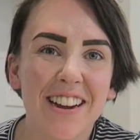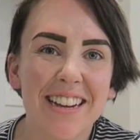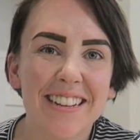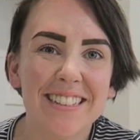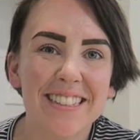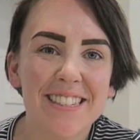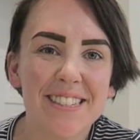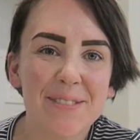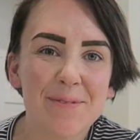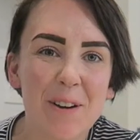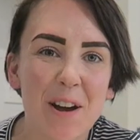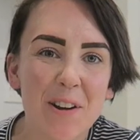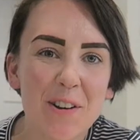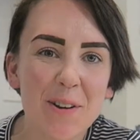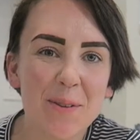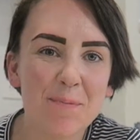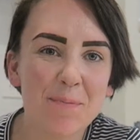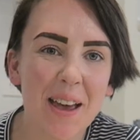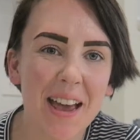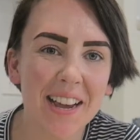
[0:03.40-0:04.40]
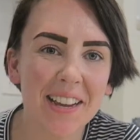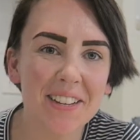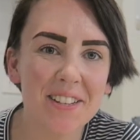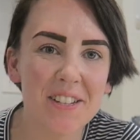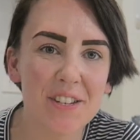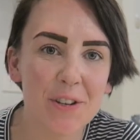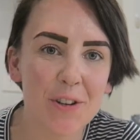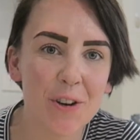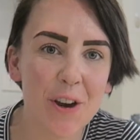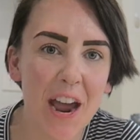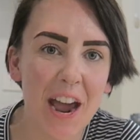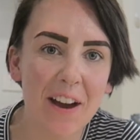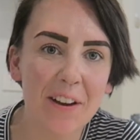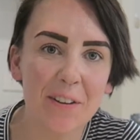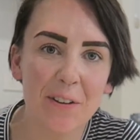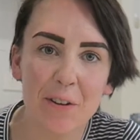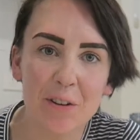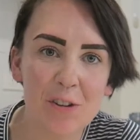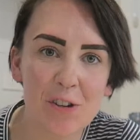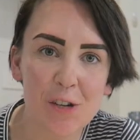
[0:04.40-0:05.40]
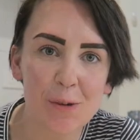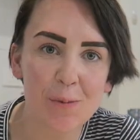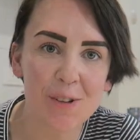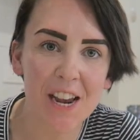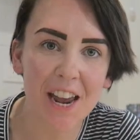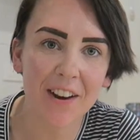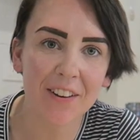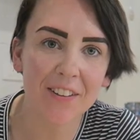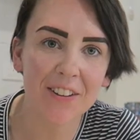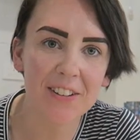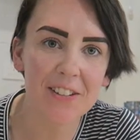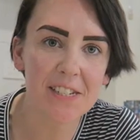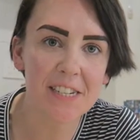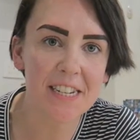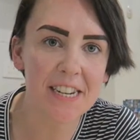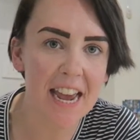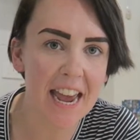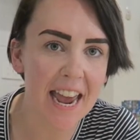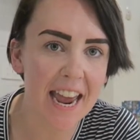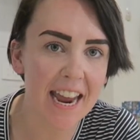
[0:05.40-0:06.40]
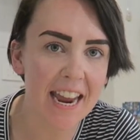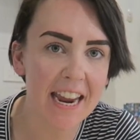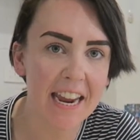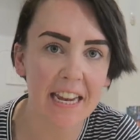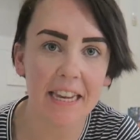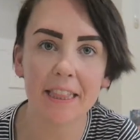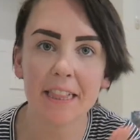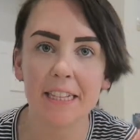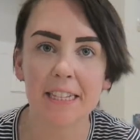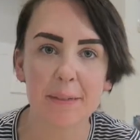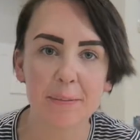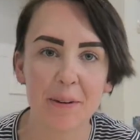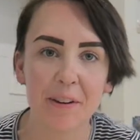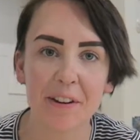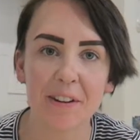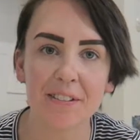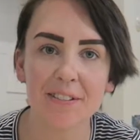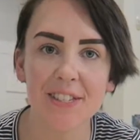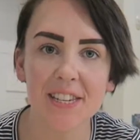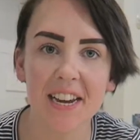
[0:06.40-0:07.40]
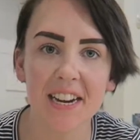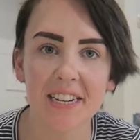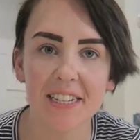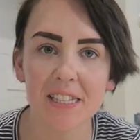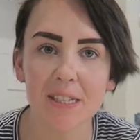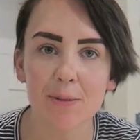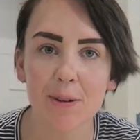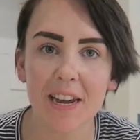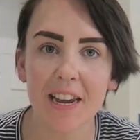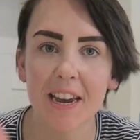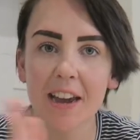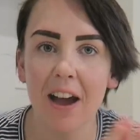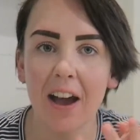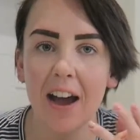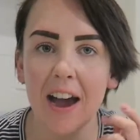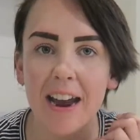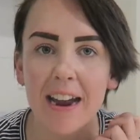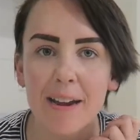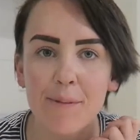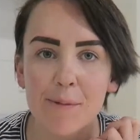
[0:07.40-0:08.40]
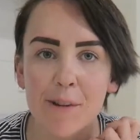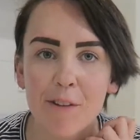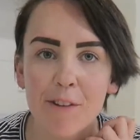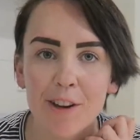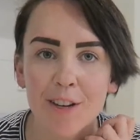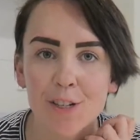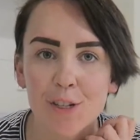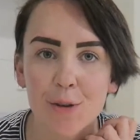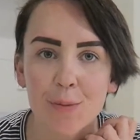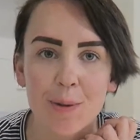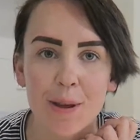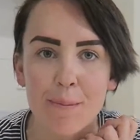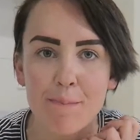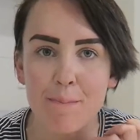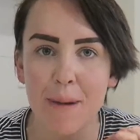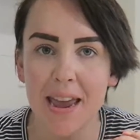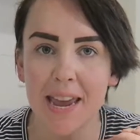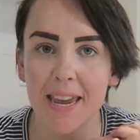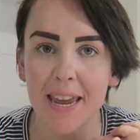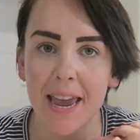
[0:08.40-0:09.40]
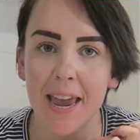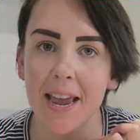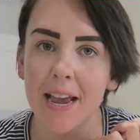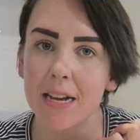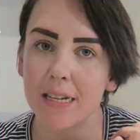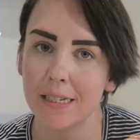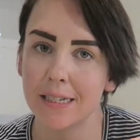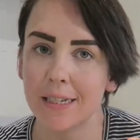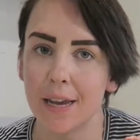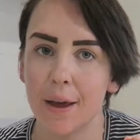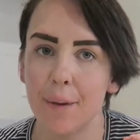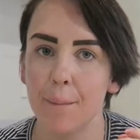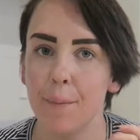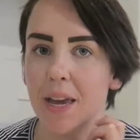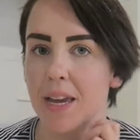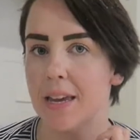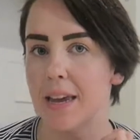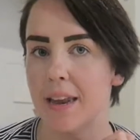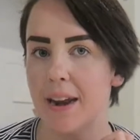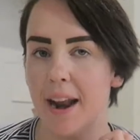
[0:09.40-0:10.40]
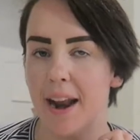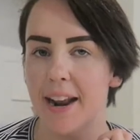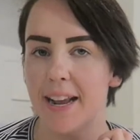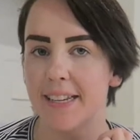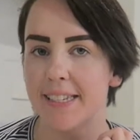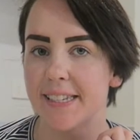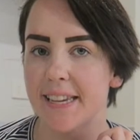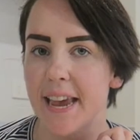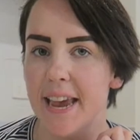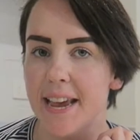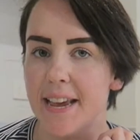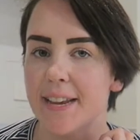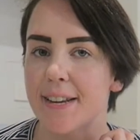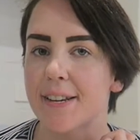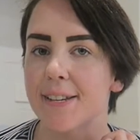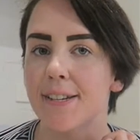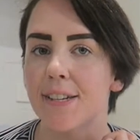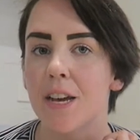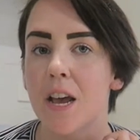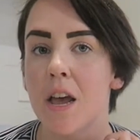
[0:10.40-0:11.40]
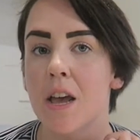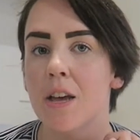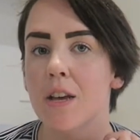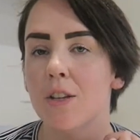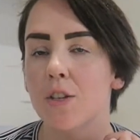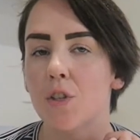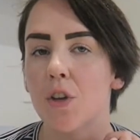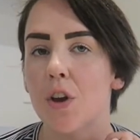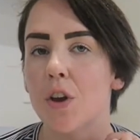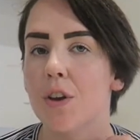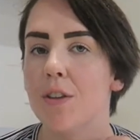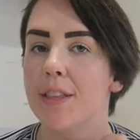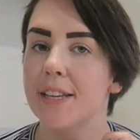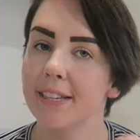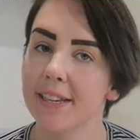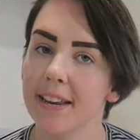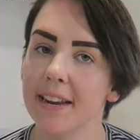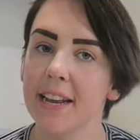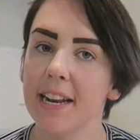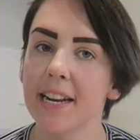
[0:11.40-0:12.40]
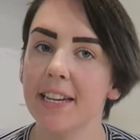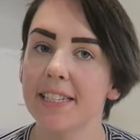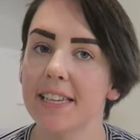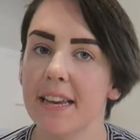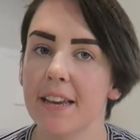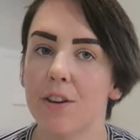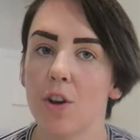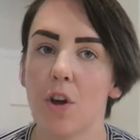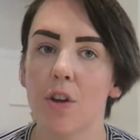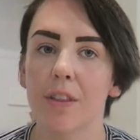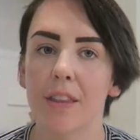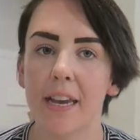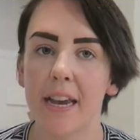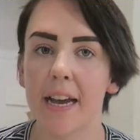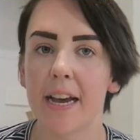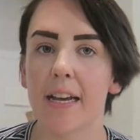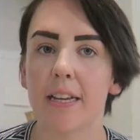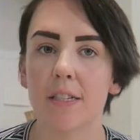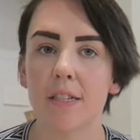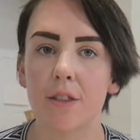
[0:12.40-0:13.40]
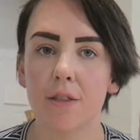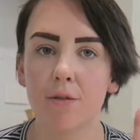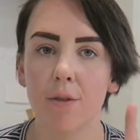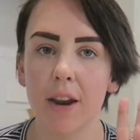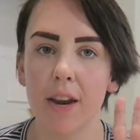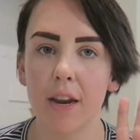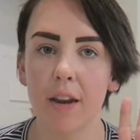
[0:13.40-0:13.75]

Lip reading: friends, welcome back to our YouTube channel. Today, in the spirit of Science Week, I am going to be making some kinetic sand. So this kinetic sand only has 3